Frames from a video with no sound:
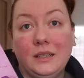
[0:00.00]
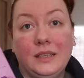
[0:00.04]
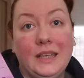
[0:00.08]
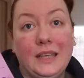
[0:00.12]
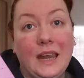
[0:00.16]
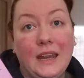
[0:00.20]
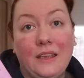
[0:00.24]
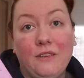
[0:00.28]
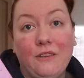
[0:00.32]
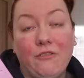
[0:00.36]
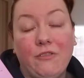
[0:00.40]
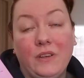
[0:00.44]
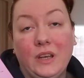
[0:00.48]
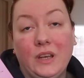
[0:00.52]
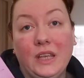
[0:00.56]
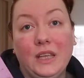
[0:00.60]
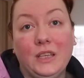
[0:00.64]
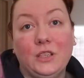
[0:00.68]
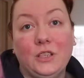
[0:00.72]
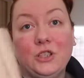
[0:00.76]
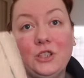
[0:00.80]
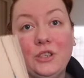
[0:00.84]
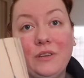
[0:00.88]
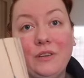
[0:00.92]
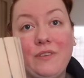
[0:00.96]
get it
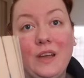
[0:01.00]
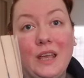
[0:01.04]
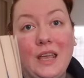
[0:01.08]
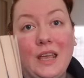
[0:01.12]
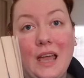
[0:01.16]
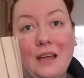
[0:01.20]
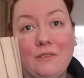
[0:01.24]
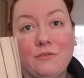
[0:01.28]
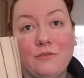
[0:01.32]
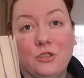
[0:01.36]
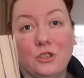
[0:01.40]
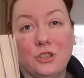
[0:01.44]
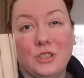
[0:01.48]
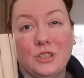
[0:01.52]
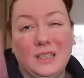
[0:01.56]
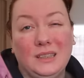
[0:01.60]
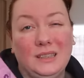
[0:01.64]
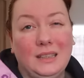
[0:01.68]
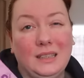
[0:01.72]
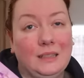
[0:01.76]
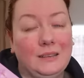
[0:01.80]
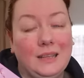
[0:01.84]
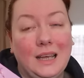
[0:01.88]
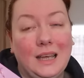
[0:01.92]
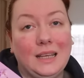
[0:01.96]
finished if I have just a
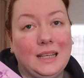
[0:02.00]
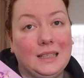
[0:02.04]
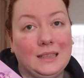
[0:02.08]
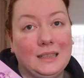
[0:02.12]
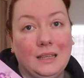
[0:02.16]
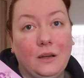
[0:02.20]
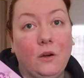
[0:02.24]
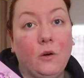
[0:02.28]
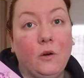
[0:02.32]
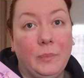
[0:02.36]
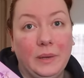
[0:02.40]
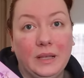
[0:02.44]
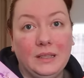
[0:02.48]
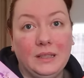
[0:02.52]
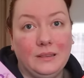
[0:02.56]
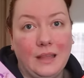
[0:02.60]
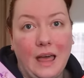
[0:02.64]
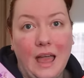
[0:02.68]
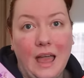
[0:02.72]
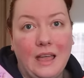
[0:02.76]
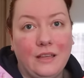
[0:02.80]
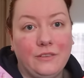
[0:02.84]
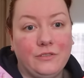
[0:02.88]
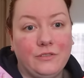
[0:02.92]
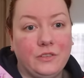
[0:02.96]
like a little bit
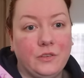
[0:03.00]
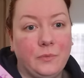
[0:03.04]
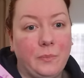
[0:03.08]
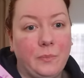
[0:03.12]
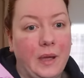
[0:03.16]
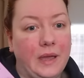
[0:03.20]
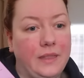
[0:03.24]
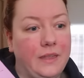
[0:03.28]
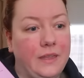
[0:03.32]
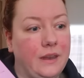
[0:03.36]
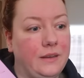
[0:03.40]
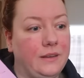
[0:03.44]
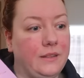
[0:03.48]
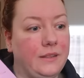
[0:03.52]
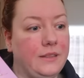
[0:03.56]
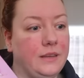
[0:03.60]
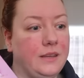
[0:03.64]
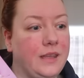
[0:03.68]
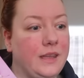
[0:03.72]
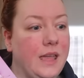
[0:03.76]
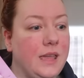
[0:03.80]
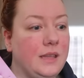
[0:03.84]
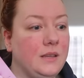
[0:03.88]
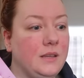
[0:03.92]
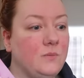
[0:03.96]
left by the end of the
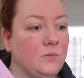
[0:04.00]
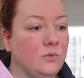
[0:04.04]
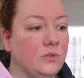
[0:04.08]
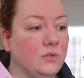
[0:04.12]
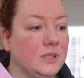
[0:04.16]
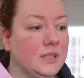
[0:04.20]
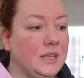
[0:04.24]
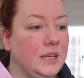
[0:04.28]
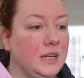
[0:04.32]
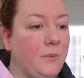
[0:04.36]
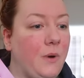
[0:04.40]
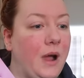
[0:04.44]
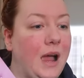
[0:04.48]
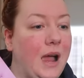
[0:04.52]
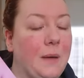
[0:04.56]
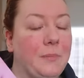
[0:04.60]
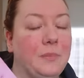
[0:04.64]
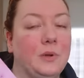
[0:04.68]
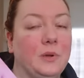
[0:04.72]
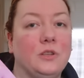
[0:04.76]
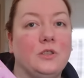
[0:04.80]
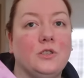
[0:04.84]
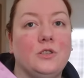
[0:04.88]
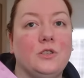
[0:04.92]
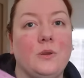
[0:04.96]
day we'll see what
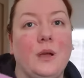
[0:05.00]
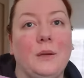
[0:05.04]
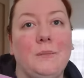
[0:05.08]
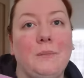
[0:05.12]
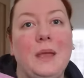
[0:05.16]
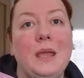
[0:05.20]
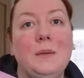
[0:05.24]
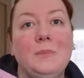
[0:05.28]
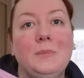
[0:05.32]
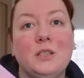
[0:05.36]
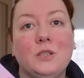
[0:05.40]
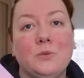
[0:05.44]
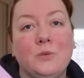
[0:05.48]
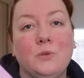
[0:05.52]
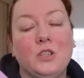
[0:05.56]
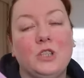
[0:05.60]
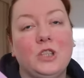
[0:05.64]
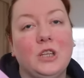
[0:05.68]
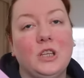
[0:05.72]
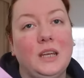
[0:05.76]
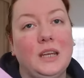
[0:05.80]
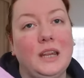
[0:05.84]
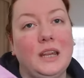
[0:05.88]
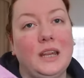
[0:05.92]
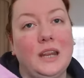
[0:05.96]
happens so I may be
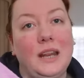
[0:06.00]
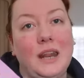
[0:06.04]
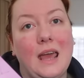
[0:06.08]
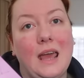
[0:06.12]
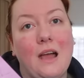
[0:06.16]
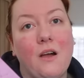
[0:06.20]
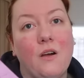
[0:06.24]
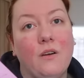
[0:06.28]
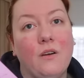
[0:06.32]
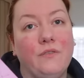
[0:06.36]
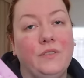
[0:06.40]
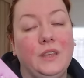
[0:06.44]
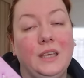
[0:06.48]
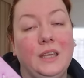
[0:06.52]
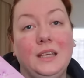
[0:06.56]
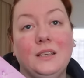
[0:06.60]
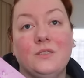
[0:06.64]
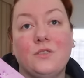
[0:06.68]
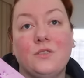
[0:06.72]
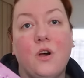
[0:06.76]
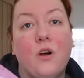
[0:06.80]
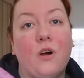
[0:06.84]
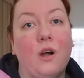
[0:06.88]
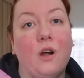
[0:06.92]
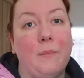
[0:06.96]
switching in and out of
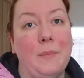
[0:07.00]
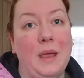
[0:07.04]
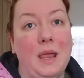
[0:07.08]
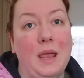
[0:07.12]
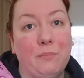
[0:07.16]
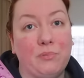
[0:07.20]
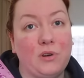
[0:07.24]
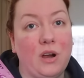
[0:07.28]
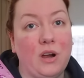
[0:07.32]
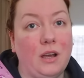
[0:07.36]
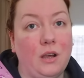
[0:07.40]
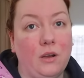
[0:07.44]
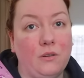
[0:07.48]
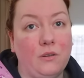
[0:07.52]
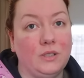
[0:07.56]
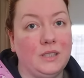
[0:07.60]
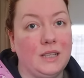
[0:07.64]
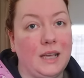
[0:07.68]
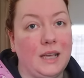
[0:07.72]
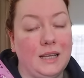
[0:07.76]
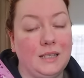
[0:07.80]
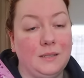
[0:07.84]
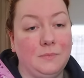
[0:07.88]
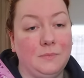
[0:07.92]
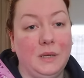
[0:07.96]
these or I may
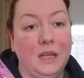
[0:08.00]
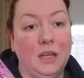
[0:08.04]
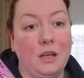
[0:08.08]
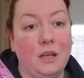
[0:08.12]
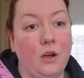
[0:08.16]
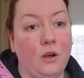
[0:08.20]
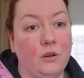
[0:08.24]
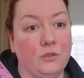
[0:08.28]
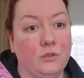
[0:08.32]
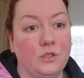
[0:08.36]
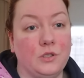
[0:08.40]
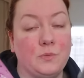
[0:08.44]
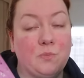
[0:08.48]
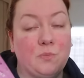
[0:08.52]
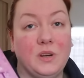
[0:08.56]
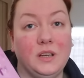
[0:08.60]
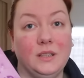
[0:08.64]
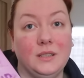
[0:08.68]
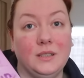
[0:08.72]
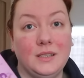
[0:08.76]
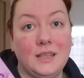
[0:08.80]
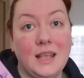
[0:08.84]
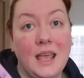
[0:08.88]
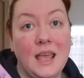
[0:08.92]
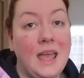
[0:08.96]
prioritize Mina on
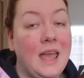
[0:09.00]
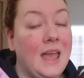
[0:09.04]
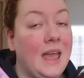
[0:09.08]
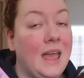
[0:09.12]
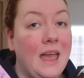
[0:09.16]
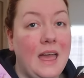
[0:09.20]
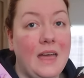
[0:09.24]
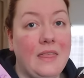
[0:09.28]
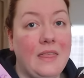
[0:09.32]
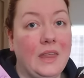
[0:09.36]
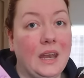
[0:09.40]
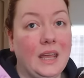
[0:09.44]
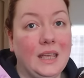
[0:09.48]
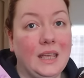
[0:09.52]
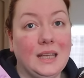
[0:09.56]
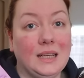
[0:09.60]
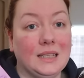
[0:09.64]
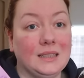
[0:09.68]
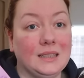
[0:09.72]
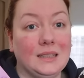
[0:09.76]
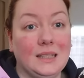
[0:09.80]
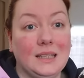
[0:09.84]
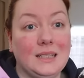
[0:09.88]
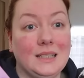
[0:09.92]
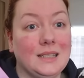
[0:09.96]
sprints and then I
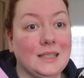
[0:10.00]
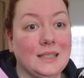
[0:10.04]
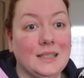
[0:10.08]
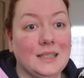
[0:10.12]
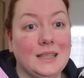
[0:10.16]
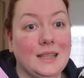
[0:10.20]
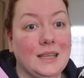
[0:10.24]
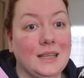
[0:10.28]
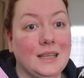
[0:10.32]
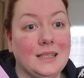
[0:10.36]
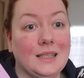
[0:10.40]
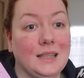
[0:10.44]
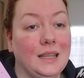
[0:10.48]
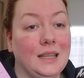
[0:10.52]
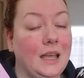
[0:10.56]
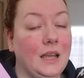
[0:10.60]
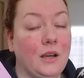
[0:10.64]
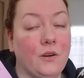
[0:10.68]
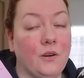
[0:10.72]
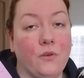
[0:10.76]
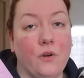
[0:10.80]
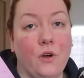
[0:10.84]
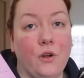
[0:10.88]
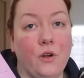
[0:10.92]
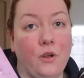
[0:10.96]
can listen to this
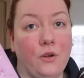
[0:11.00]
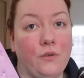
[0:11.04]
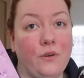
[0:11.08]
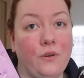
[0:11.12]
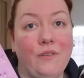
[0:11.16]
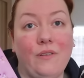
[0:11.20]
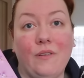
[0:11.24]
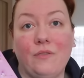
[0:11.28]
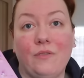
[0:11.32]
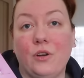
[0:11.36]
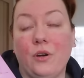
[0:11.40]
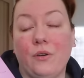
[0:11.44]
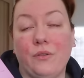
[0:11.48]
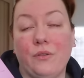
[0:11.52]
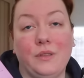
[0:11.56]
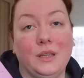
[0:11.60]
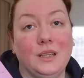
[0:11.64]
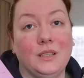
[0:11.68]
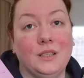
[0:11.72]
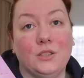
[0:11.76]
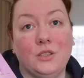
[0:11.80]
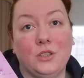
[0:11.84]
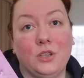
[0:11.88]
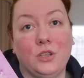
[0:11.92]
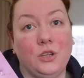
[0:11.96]
later on or if I've got
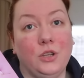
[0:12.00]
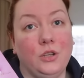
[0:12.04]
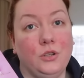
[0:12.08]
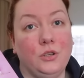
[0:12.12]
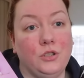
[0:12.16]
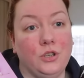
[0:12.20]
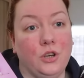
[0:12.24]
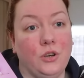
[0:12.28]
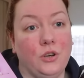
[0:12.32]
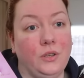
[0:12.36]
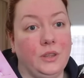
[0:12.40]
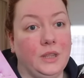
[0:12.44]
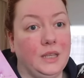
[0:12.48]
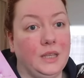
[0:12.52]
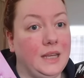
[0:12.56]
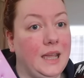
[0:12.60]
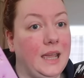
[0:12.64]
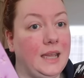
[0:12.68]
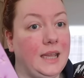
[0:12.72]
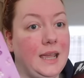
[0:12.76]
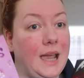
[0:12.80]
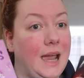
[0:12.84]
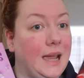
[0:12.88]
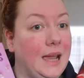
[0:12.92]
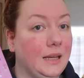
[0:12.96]
things to do during the
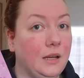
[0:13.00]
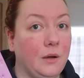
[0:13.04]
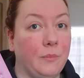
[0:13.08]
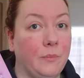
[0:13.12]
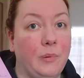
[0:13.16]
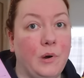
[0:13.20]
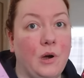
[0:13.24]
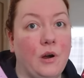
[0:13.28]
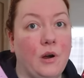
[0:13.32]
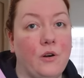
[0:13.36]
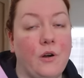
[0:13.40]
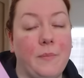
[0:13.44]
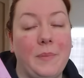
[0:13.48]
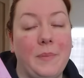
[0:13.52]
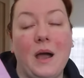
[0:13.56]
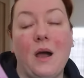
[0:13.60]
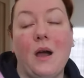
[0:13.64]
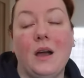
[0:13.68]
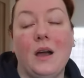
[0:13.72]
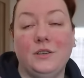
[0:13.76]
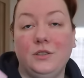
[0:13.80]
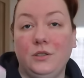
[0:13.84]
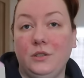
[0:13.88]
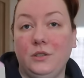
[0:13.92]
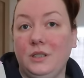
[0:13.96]
day I can potter
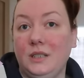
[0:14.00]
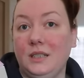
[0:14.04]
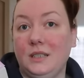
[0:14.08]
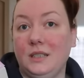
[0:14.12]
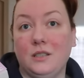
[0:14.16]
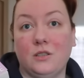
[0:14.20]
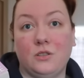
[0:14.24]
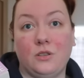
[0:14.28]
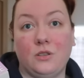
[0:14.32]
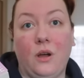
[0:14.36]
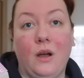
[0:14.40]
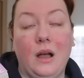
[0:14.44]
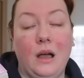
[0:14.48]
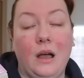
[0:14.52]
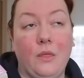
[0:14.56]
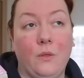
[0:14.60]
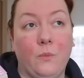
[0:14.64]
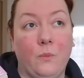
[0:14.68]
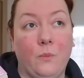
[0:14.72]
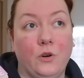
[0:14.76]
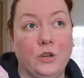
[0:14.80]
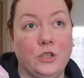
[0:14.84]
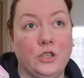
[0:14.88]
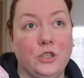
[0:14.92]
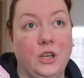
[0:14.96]
about I do need to sort out
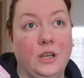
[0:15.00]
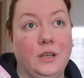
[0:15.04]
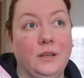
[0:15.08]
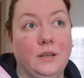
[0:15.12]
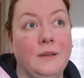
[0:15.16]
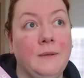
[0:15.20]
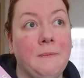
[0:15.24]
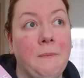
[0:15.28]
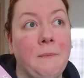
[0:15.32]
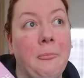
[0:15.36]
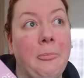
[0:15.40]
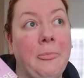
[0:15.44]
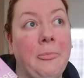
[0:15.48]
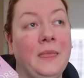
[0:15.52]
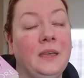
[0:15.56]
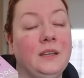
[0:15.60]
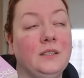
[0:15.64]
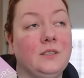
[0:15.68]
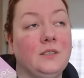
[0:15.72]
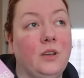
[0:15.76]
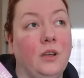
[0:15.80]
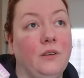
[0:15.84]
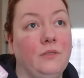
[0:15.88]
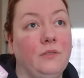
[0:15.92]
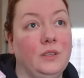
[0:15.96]
the washing
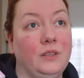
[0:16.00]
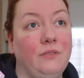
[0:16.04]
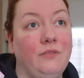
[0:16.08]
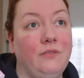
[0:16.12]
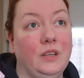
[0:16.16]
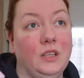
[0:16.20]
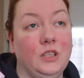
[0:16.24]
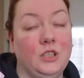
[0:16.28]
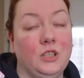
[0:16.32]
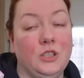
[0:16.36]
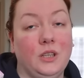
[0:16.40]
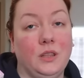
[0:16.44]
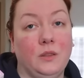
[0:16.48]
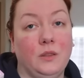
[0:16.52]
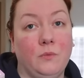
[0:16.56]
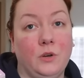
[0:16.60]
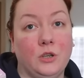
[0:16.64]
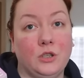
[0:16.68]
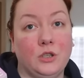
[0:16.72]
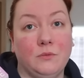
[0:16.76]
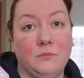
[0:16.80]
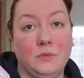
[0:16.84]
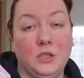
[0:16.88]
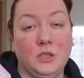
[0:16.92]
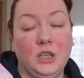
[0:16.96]
it's currently finished in the
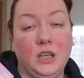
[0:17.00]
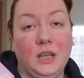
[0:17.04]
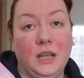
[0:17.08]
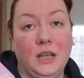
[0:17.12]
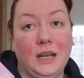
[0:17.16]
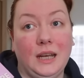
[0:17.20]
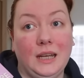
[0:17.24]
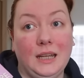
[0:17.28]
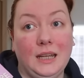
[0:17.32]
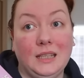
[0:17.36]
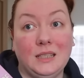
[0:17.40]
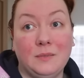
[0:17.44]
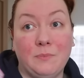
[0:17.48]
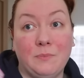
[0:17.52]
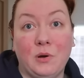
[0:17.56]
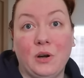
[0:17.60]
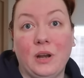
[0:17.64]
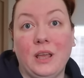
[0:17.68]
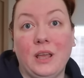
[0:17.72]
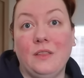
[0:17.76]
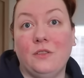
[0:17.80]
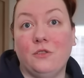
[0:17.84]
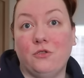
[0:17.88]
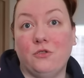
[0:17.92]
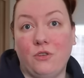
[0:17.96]
washing machine I need to
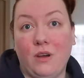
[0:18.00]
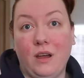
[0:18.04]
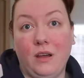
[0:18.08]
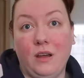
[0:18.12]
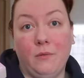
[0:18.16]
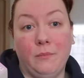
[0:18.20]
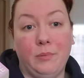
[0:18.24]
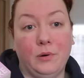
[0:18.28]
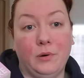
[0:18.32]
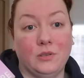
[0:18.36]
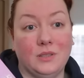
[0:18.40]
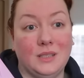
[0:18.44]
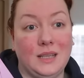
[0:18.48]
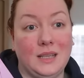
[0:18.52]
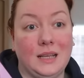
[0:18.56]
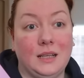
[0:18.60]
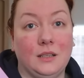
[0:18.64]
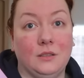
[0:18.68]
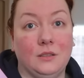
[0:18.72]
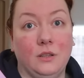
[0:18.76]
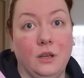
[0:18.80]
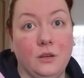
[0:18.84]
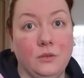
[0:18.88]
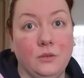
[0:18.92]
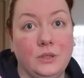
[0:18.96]
put it in the dryer and put a
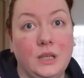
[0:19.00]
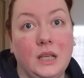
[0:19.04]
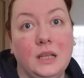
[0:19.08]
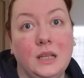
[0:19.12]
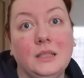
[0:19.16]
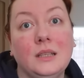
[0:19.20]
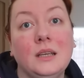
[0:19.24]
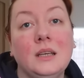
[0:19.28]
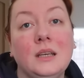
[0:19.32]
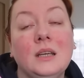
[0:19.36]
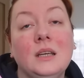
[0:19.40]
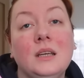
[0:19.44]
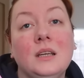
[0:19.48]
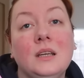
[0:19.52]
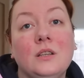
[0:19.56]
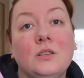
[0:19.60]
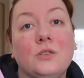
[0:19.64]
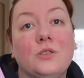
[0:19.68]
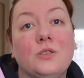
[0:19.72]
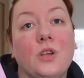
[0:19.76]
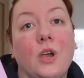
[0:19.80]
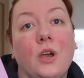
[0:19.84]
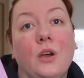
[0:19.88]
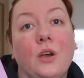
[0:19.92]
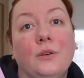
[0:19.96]
second load in
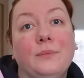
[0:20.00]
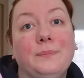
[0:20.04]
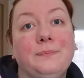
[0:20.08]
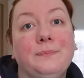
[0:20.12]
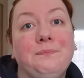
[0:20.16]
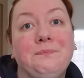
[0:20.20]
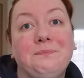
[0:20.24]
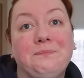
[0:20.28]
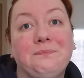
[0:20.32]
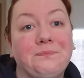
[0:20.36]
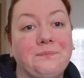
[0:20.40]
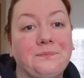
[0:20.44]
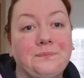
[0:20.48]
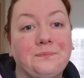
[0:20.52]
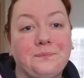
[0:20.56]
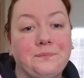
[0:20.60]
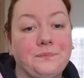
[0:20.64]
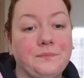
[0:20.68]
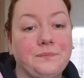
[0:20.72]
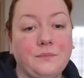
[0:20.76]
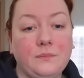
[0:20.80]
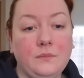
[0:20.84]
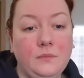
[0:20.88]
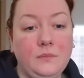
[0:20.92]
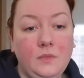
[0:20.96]
so
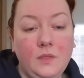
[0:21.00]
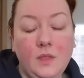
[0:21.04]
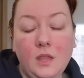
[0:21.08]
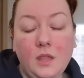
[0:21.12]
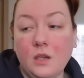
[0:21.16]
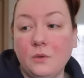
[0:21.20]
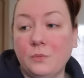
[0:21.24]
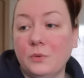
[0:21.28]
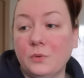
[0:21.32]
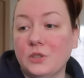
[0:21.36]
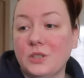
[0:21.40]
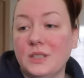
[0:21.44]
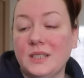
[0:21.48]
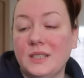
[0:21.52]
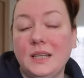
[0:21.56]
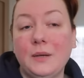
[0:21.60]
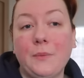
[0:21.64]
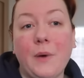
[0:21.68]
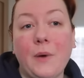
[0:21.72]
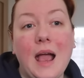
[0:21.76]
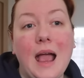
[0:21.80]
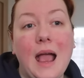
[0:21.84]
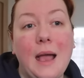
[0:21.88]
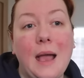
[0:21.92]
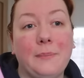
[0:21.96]
We'll see
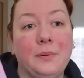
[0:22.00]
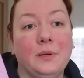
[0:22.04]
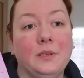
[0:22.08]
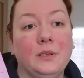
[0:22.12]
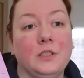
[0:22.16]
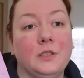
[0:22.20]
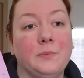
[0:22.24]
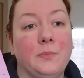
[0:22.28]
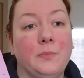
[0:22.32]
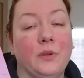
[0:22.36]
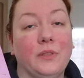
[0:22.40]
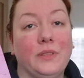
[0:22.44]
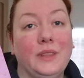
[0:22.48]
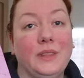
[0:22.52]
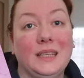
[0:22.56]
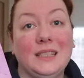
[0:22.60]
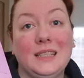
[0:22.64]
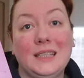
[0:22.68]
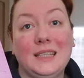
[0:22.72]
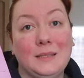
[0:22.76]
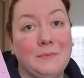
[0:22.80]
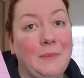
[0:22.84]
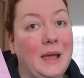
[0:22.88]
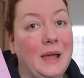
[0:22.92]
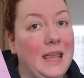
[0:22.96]
what happens, but
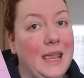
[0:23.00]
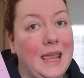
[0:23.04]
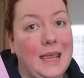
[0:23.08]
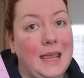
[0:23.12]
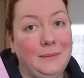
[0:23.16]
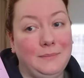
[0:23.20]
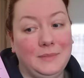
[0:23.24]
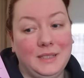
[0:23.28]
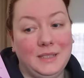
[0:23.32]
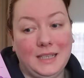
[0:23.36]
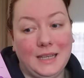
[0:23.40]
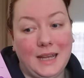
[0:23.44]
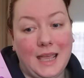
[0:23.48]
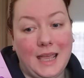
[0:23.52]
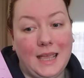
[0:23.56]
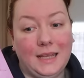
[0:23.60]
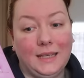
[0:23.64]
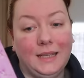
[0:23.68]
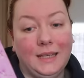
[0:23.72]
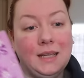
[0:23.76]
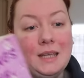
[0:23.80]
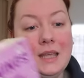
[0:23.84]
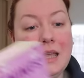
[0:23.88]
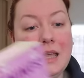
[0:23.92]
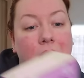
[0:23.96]
this is my aim
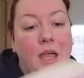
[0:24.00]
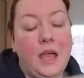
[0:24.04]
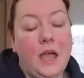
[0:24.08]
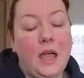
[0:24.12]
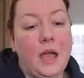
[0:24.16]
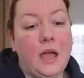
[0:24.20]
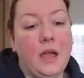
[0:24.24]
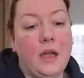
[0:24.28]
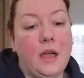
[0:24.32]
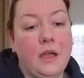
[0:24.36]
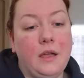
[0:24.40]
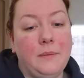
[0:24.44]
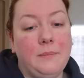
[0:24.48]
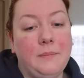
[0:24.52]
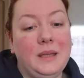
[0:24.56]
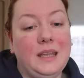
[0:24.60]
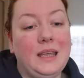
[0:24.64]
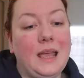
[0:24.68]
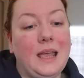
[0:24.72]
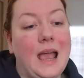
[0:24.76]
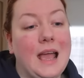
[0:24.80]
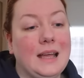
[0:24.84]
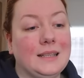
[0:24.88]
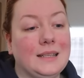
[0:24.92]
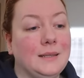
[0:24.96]
today. Um,
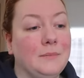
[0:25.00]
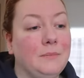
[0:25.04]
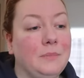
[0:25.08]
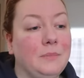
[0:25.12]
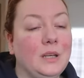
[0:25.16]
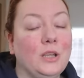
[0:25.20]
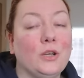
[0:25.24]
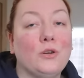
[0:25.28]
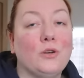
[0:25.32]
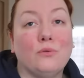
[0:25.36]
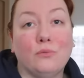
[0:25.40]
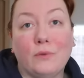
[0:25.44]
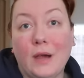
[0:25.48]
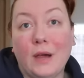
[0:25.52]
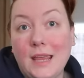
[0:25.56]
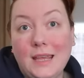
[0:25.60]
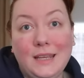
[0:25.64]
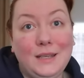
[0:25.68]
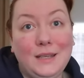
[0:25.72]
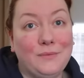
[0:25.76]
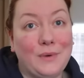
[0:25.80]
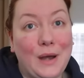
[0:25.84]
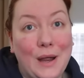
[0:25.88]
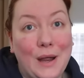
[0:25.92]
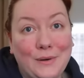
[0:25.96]
it hasn't been a
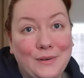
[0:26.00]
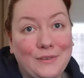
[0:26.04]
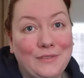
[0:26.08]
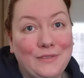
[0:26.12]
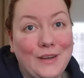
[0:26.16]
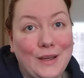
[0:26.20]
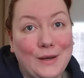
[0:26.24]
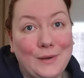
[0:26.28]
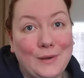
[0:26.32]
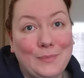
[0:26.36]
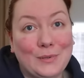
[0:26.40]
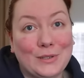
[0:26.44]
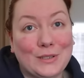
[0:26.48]
great round of final